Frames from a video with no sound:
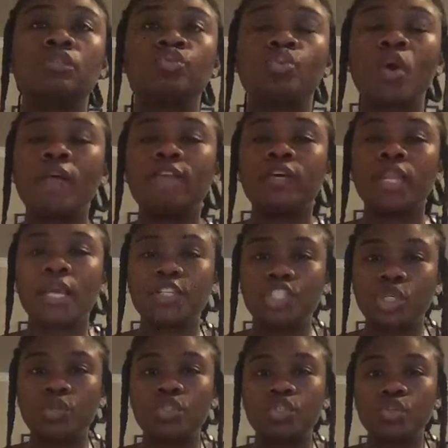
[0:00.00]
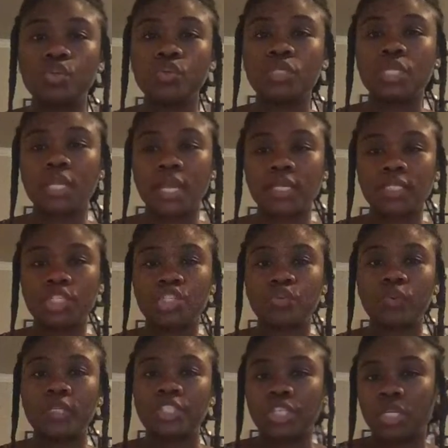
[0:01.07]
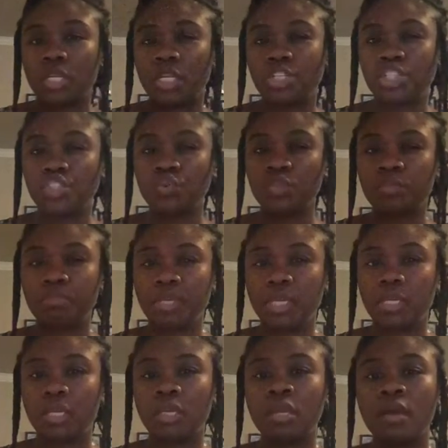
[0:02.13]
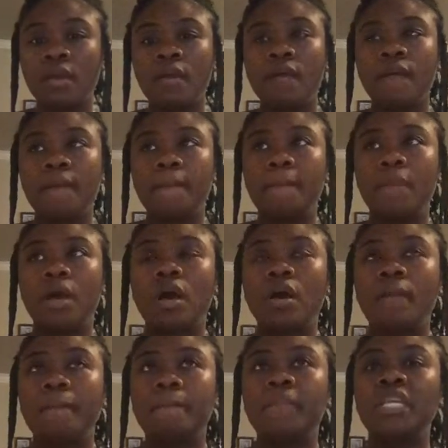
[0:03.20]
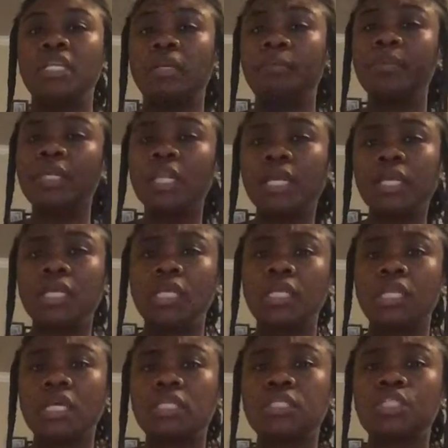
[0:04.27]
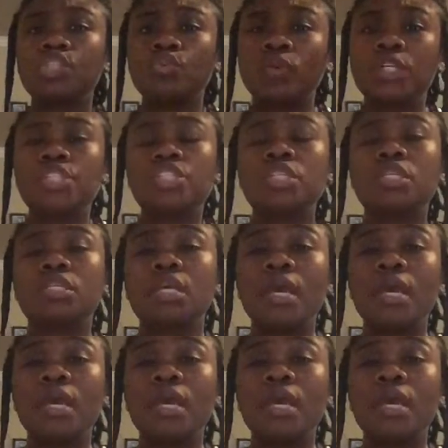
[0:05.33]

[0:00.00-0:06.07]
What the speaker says: Do I feel like she was used in that situation and she was being manipulated in that situation?